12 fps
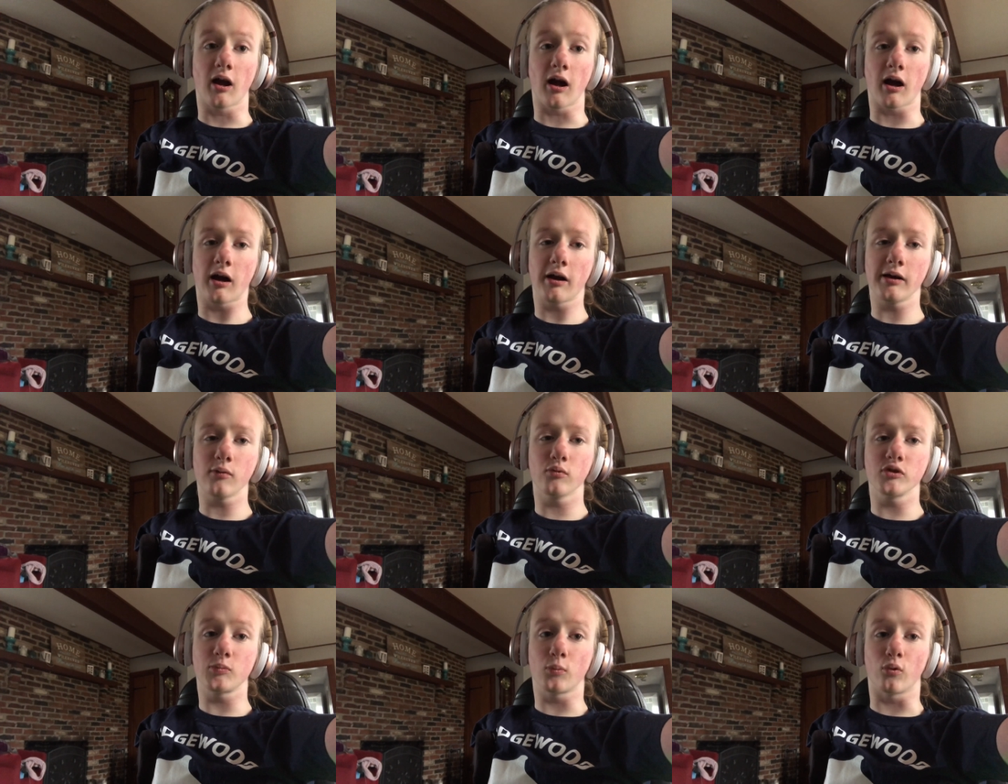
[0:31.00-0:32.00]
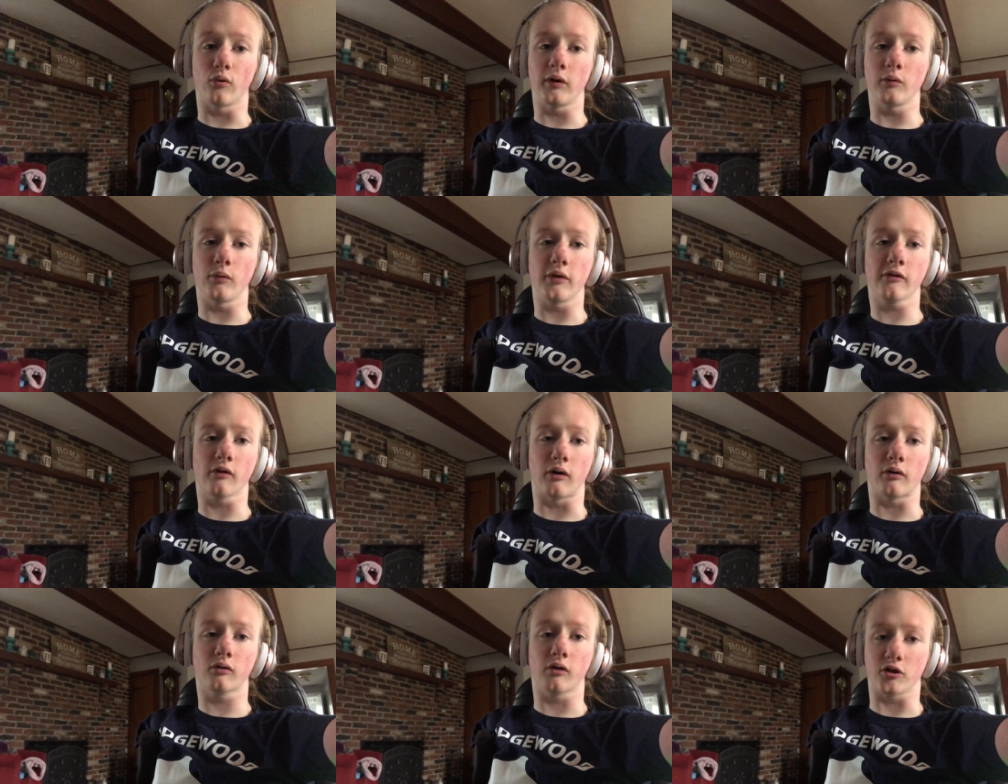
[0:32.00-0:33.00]
I was born with
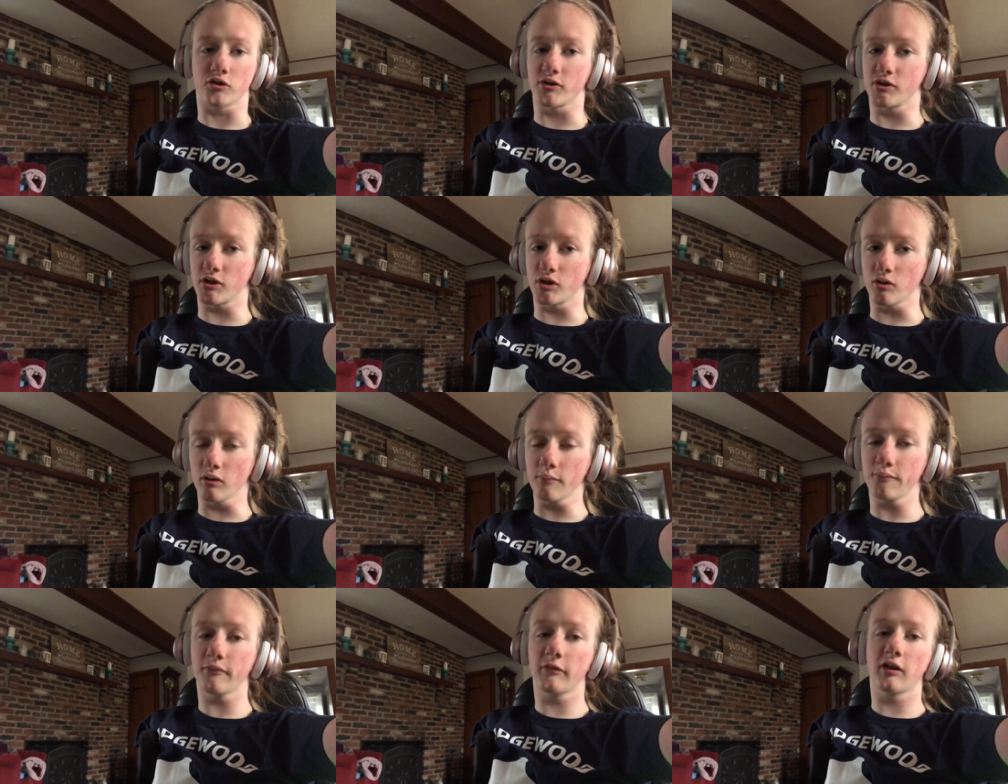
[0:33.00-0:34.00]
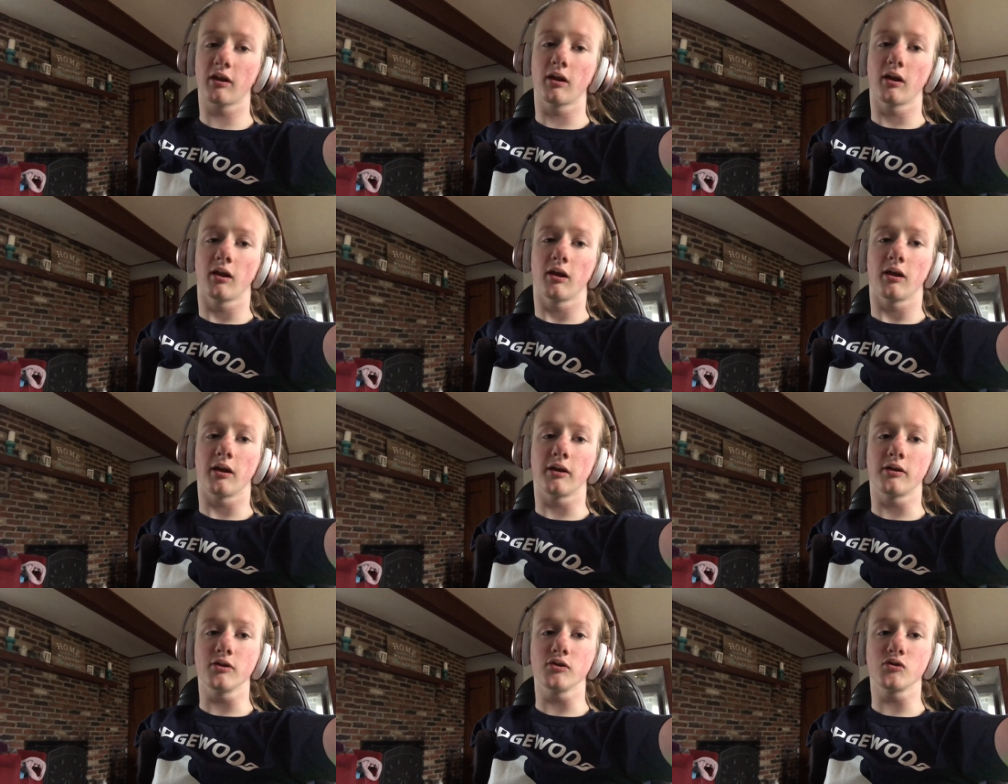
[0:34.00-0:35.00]
caudal regression syndrome.
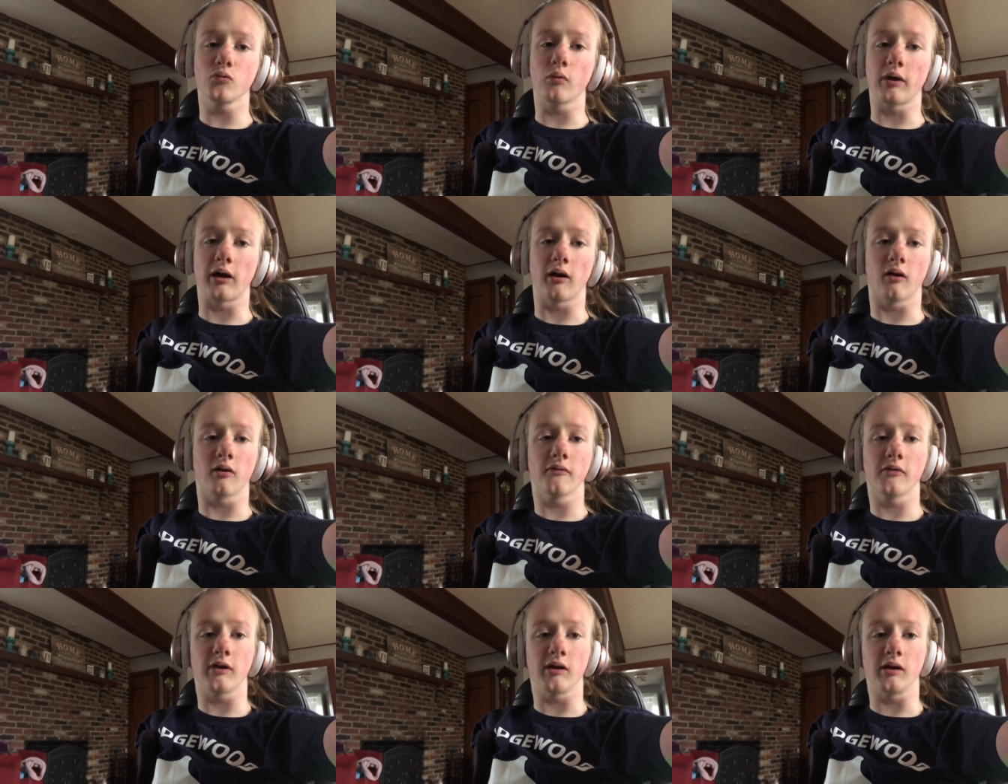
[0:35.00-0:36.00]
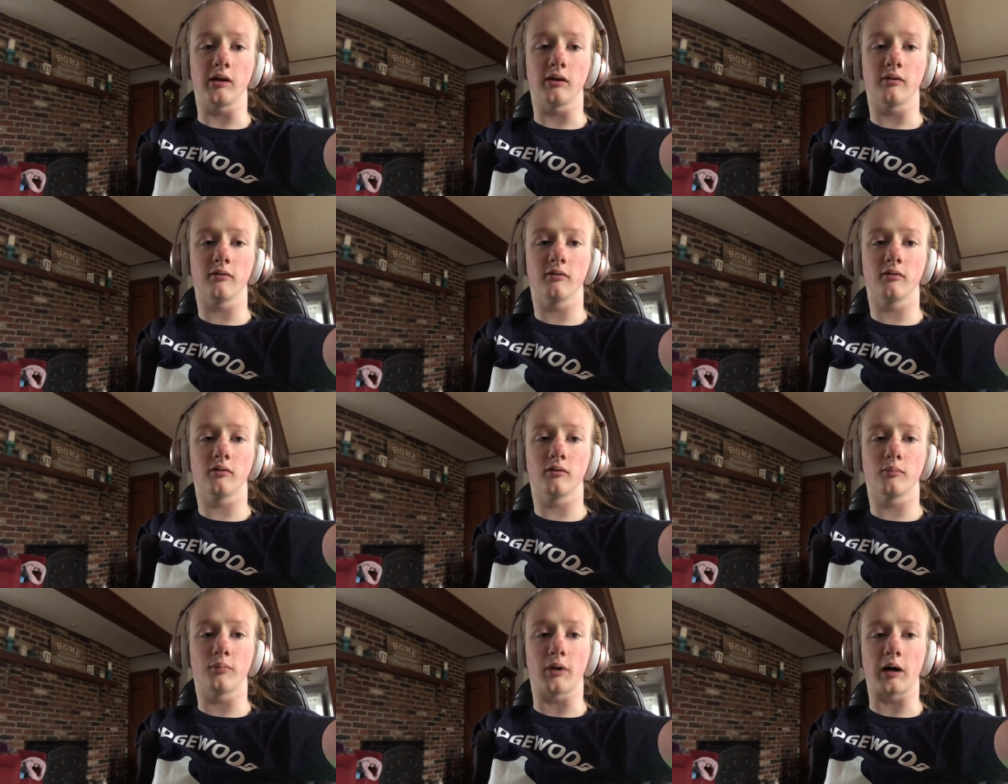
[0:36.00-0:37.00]
It is where the
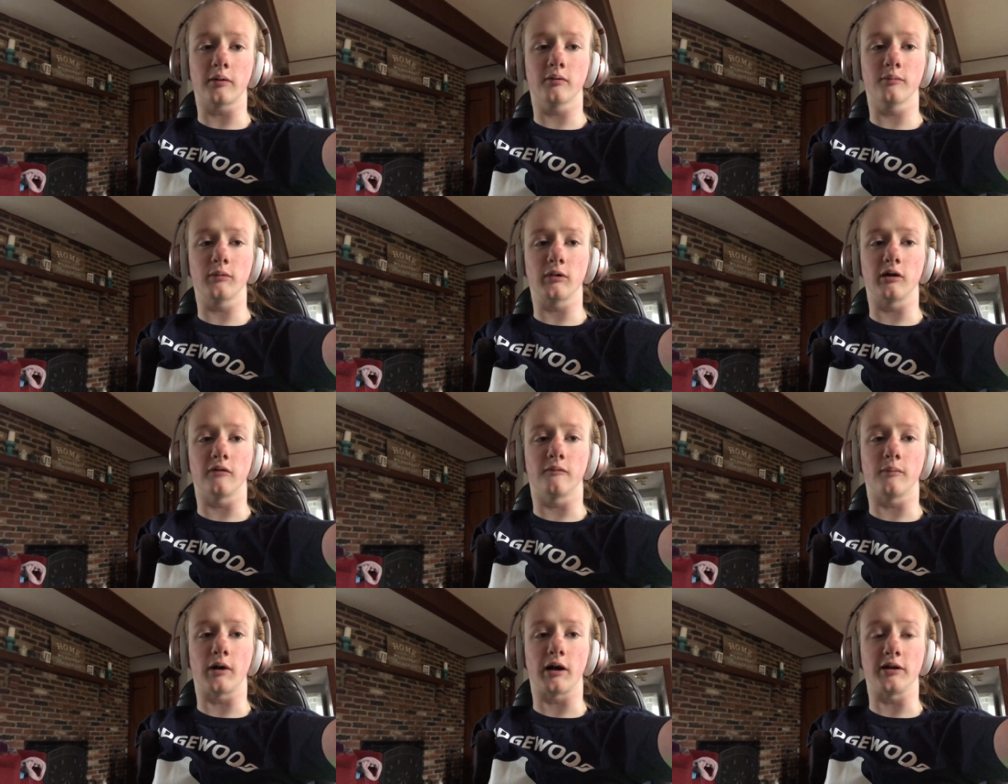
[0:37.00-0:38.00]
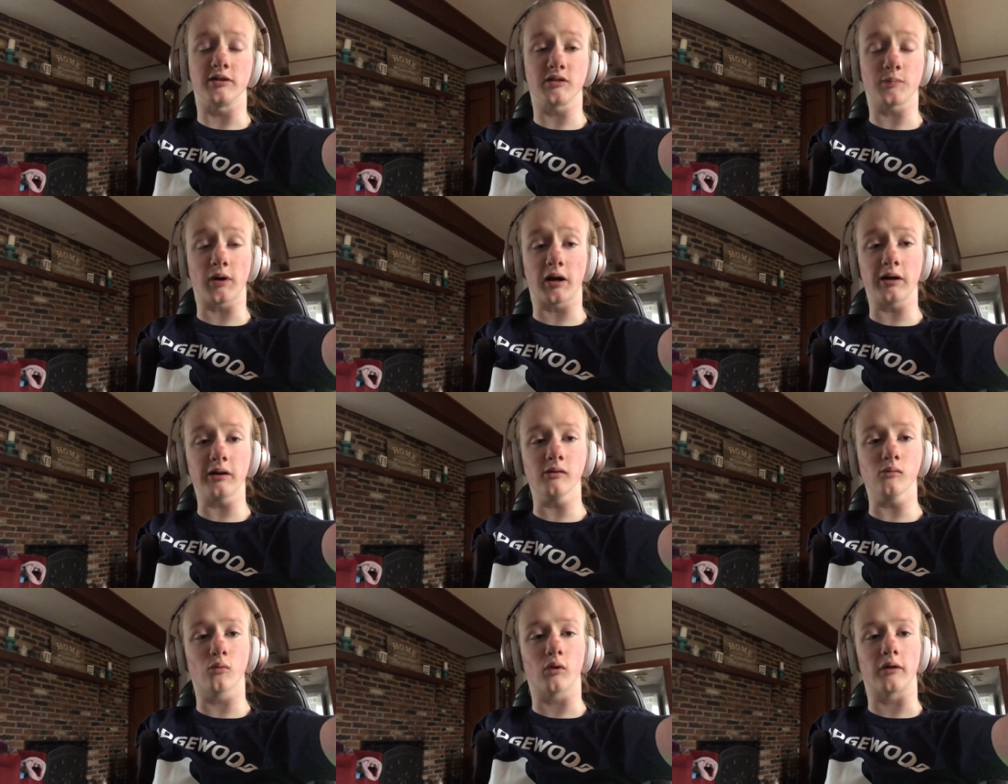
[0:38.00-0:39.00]
bottom of my
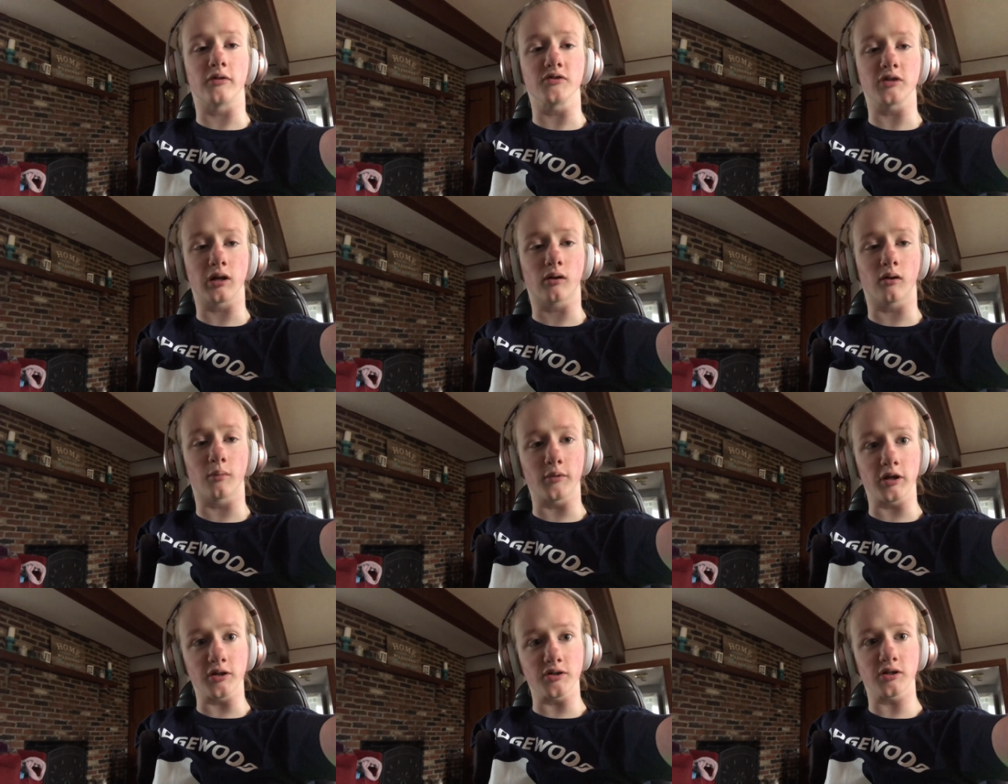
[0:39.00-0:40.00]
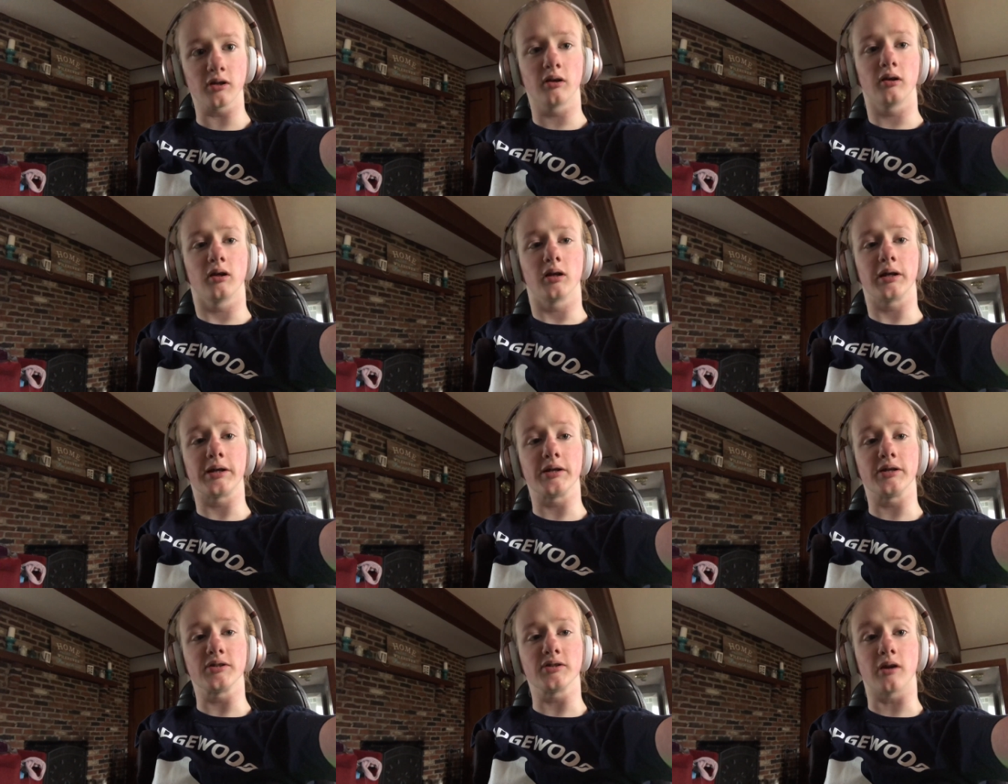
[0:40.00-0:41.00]
spine, where the sacrum is,
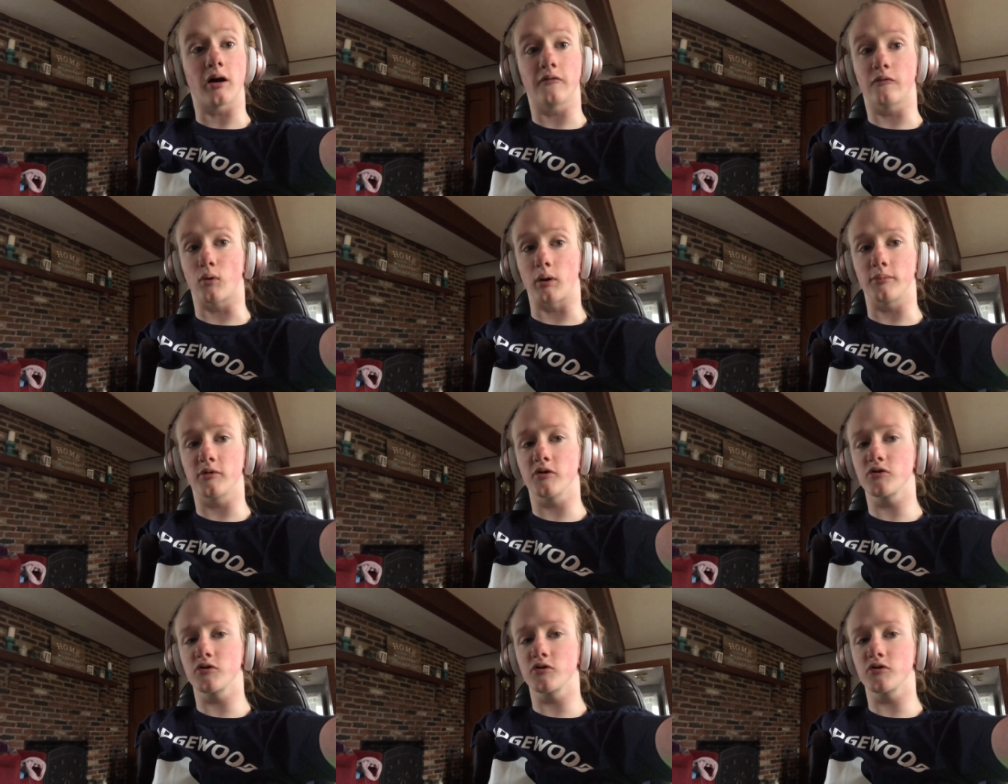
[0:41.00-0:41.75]
is not formed.